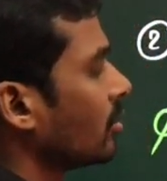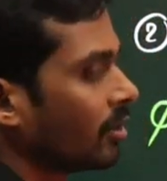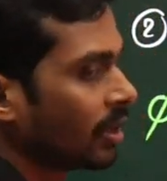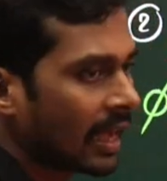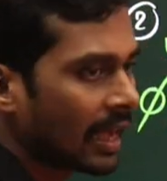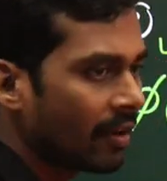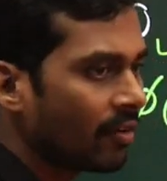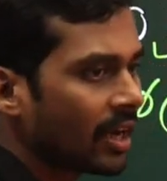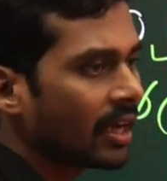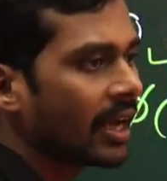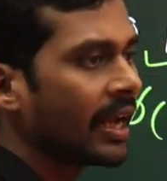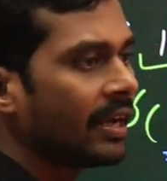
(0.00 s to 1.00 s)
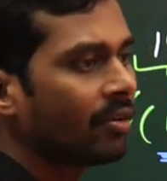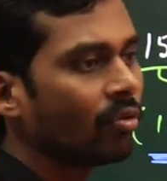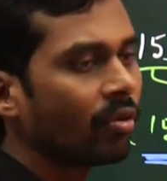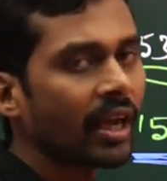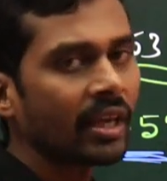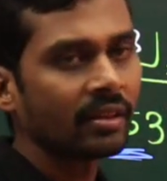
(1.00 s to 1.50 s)
So a1,
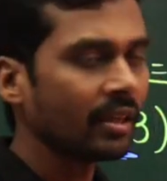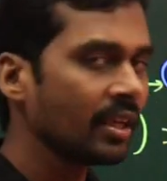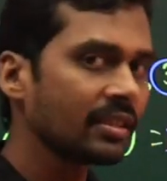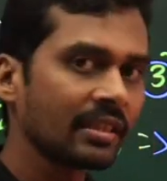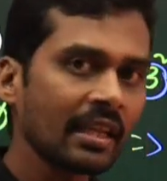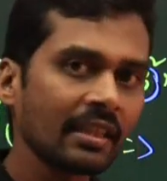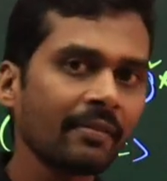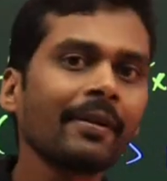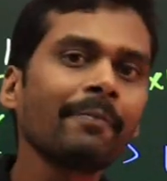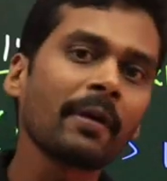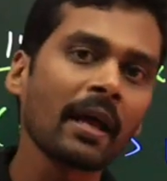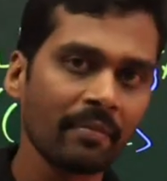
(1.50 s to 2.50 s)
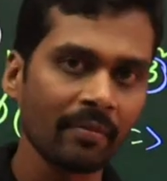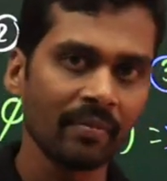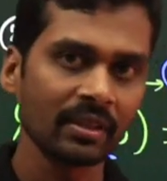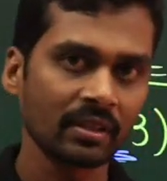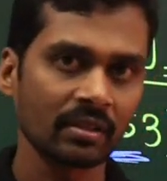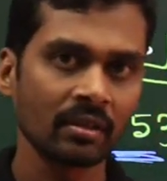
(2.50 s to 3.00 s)
a2, a3 is nothing but prime
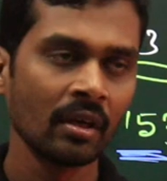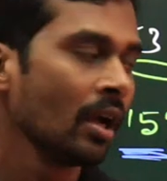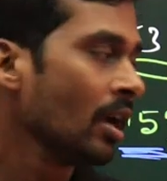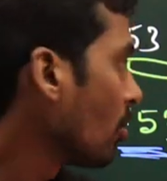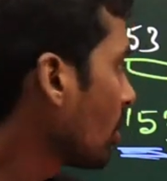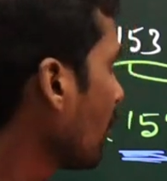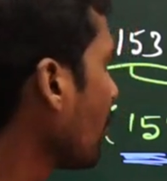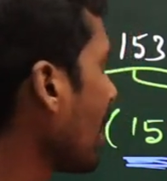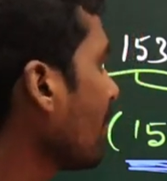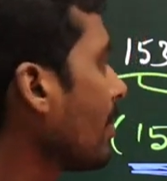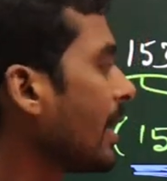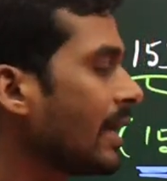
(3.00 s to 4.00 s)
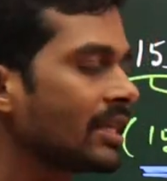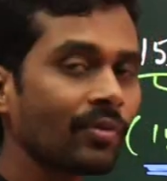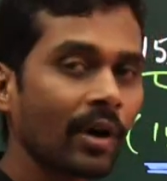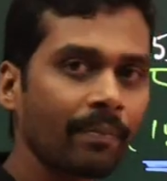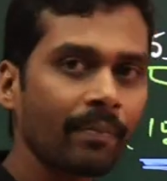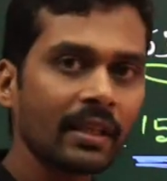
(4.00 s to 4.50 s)
numbers. Okay, 1 minus
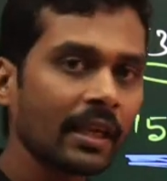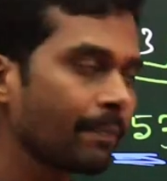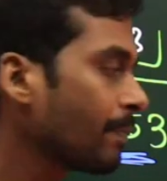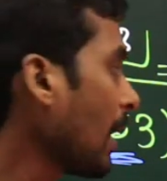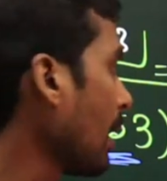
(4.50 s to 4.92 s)
1 by that